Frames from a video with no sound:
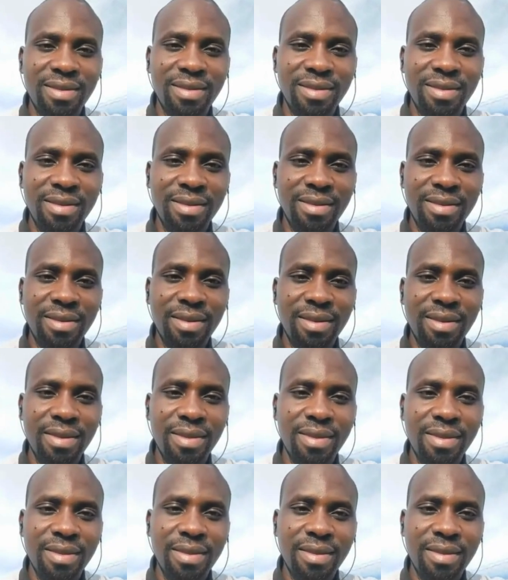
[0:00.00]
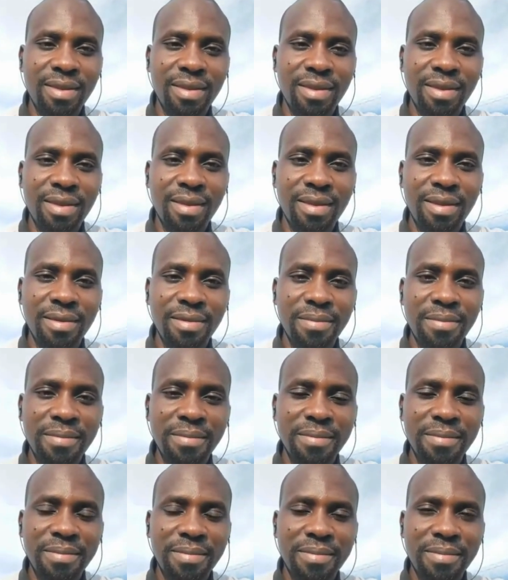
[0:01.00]

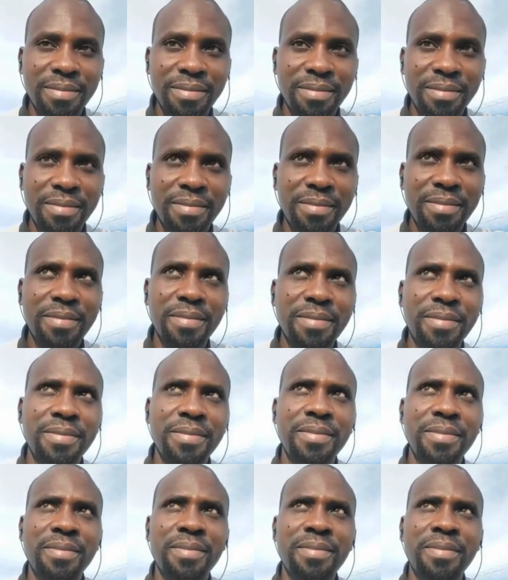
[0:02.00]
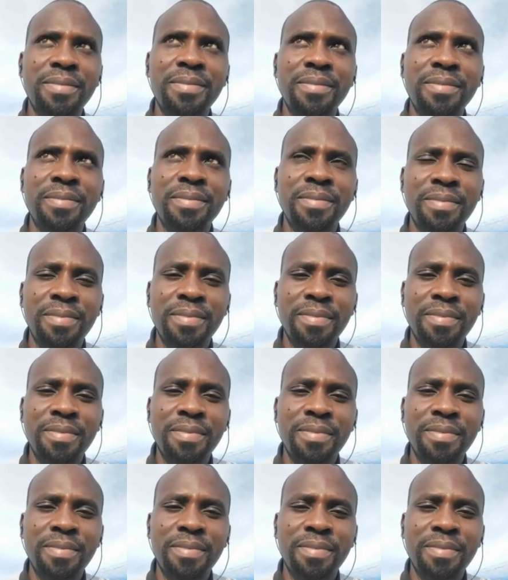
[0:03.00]
This person isn't speaking.